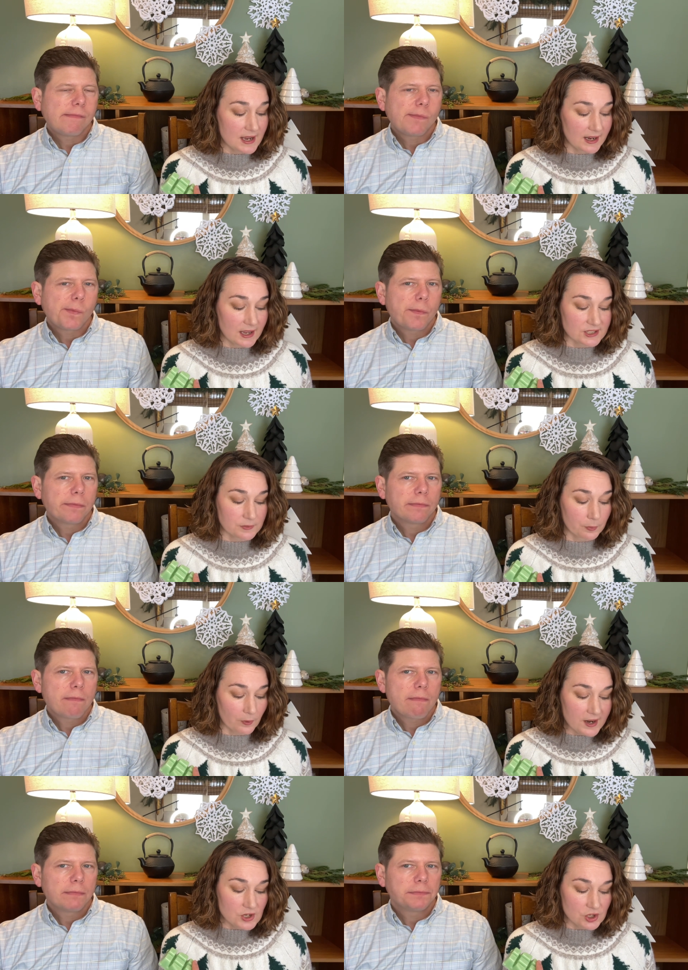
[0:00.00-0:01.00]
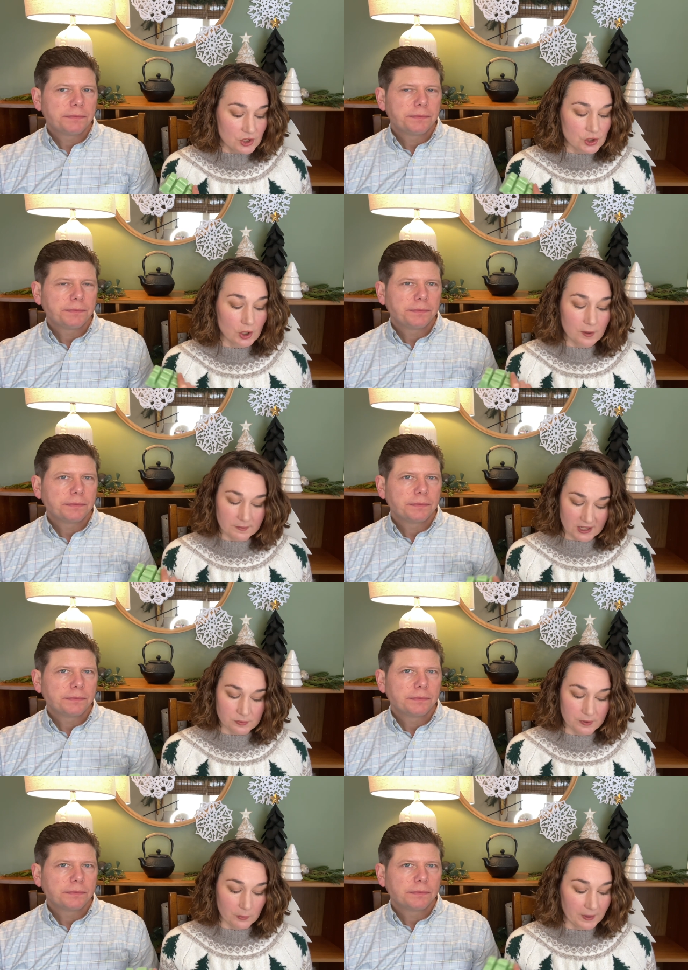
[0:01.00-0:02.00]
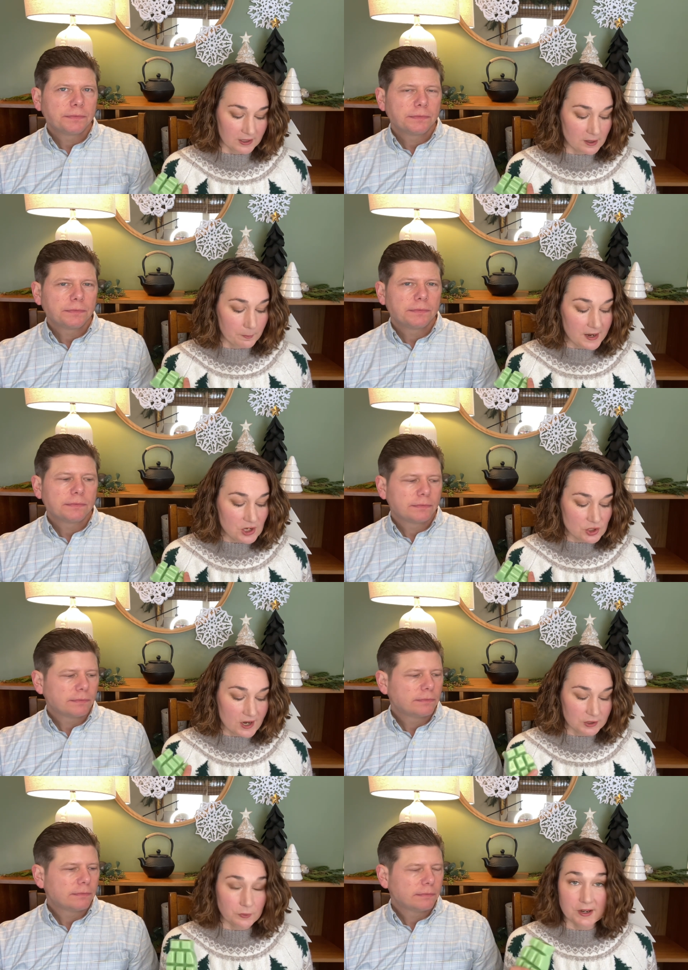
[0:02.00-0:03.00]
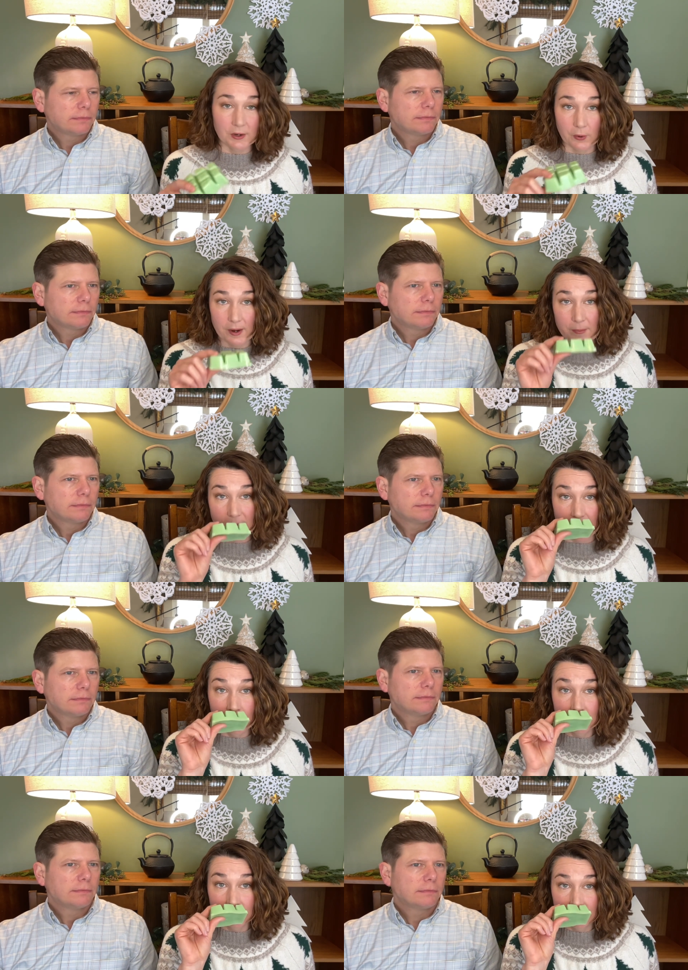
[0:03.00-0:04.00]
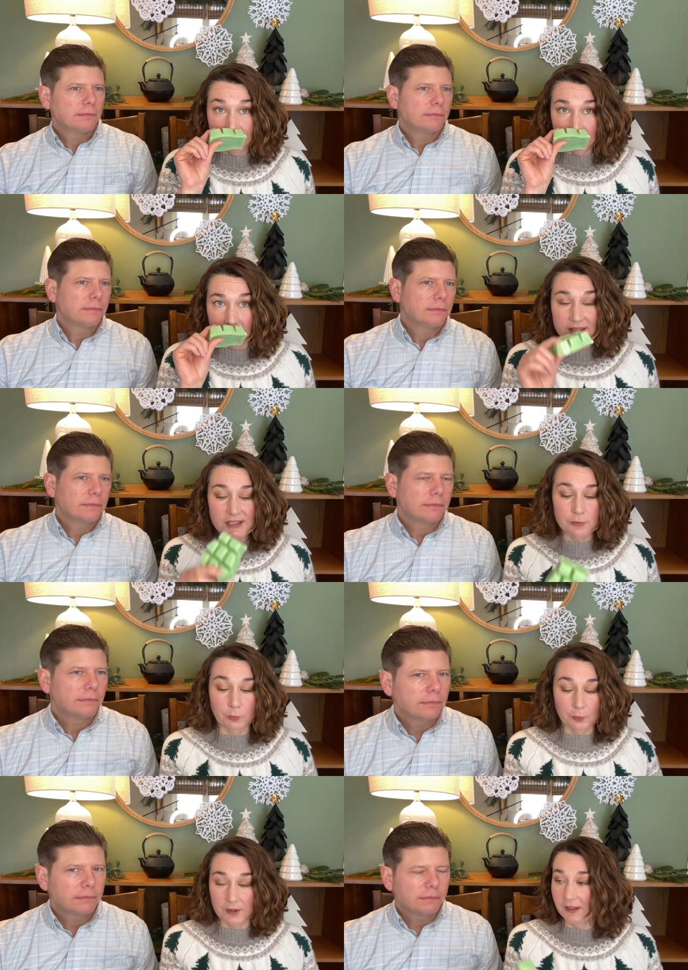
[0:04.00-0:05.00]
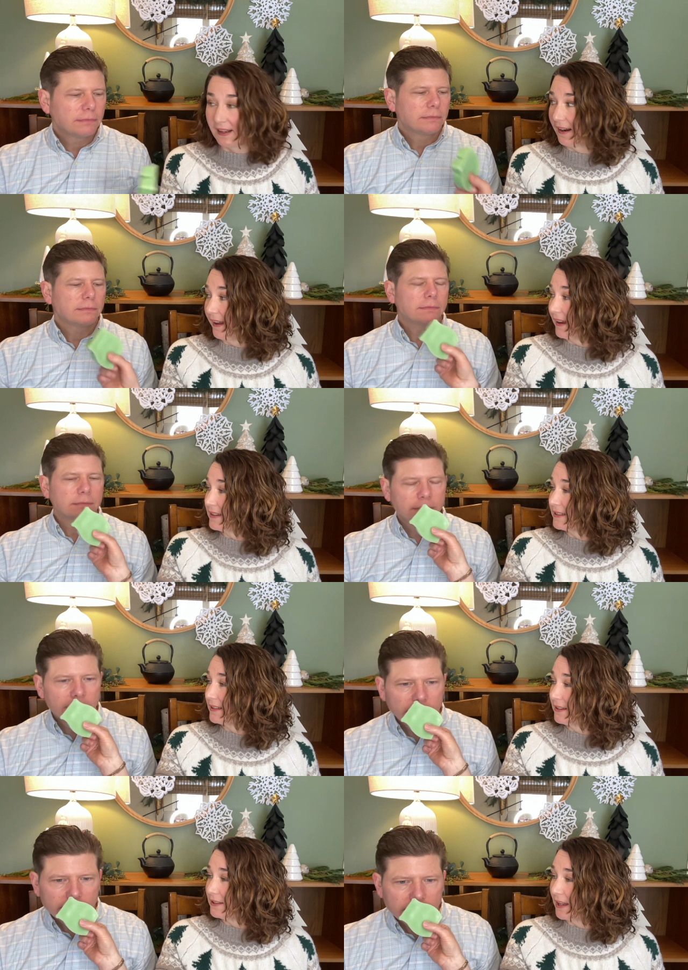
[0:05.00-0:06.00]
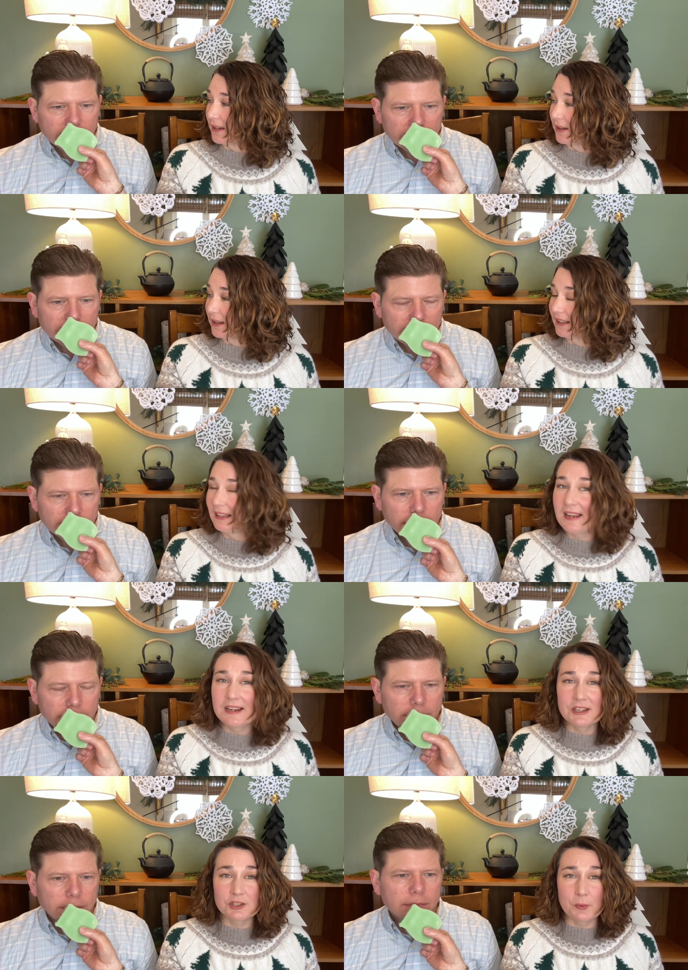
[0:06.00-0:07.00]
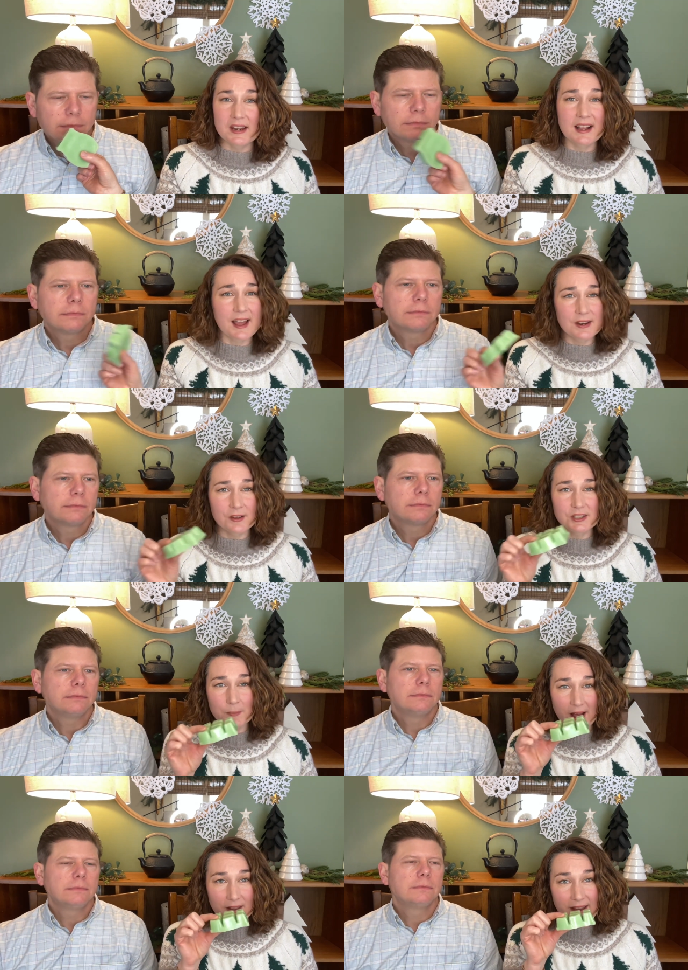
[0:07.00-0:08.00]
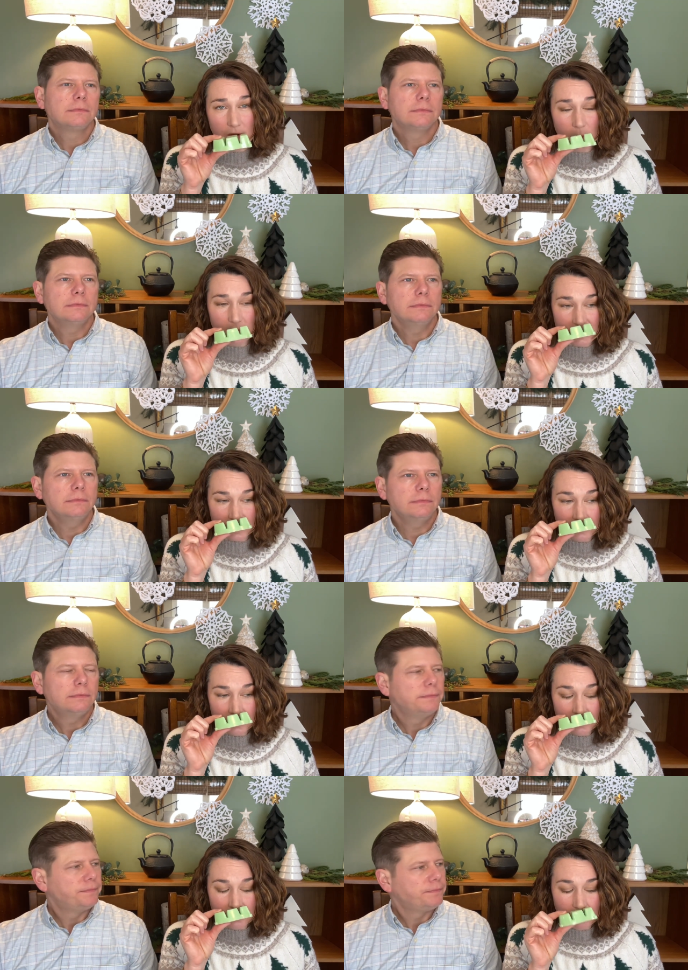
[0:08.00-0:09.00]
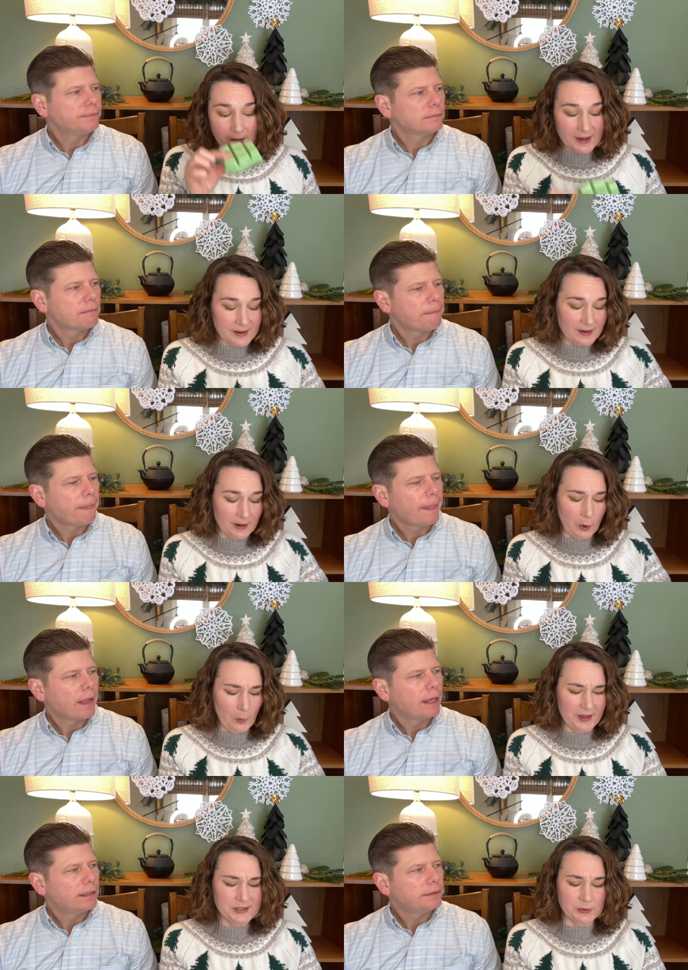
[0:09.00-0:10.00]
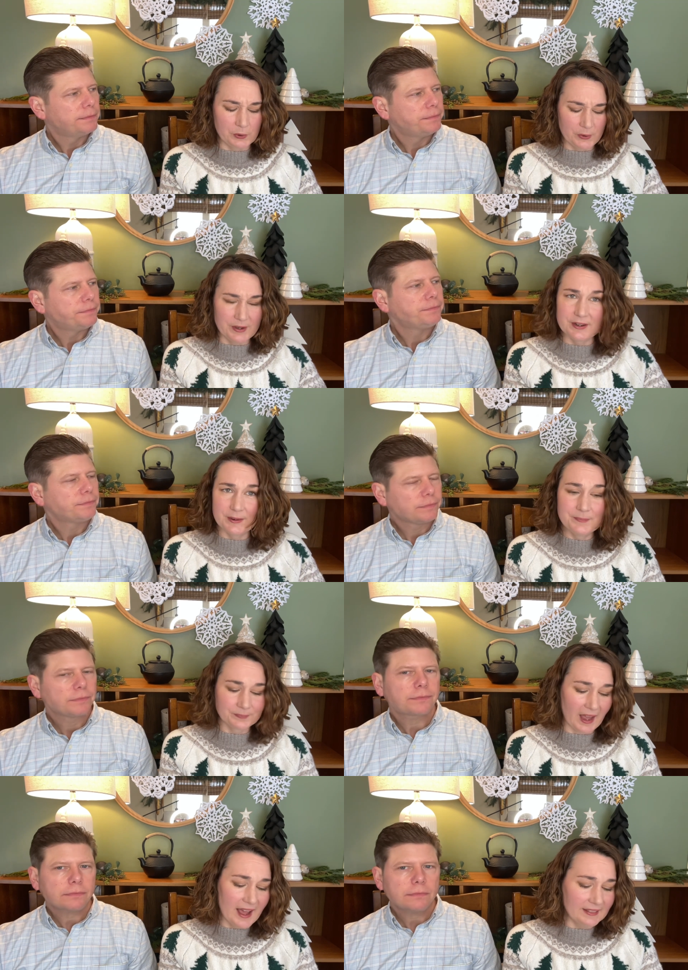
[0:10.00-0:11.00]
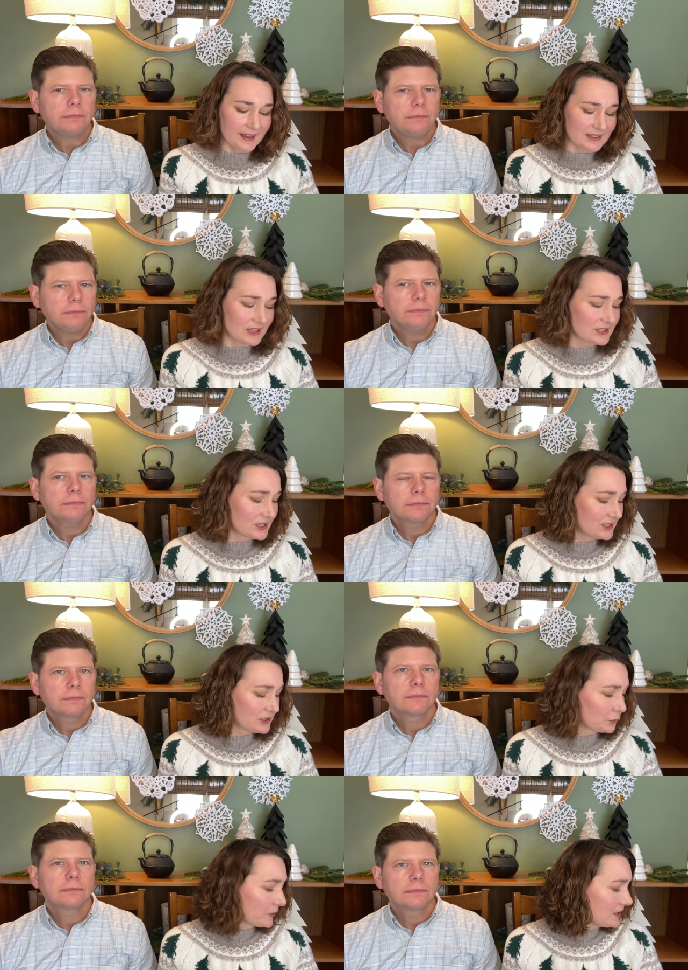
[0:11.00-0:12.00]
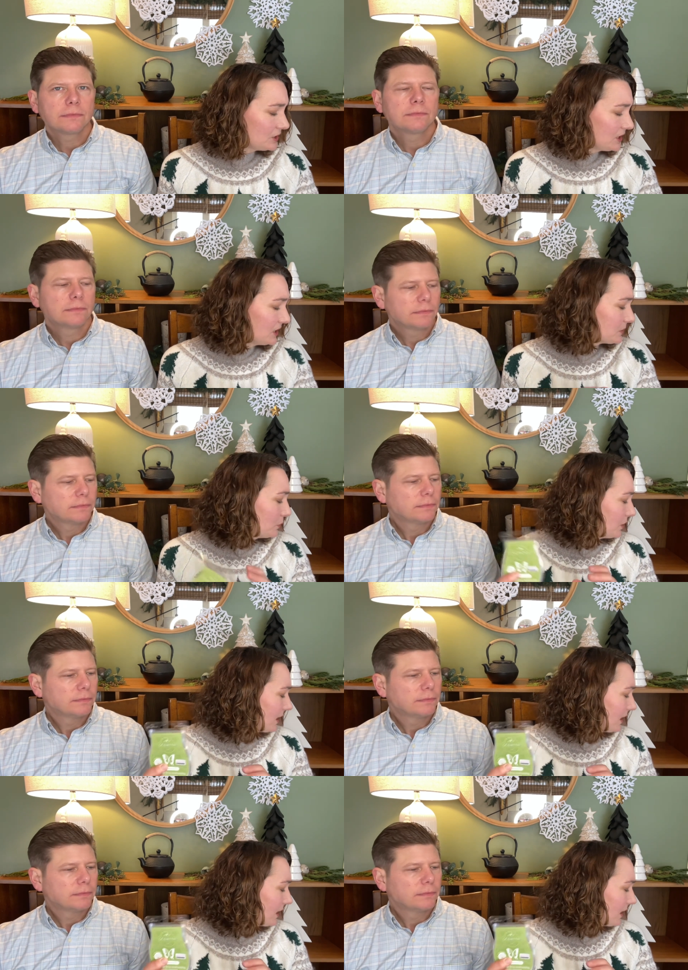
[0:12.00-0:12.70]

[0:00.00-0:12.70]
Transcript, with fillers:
Speaker 1: against bright ginger. That's what you're picking up peach, nectarine, and cranberry. This is really nice. Mm. It's like clean and sweet, kind of spa like almost, but Oh, it's good. I like this. This is green tea smoothie.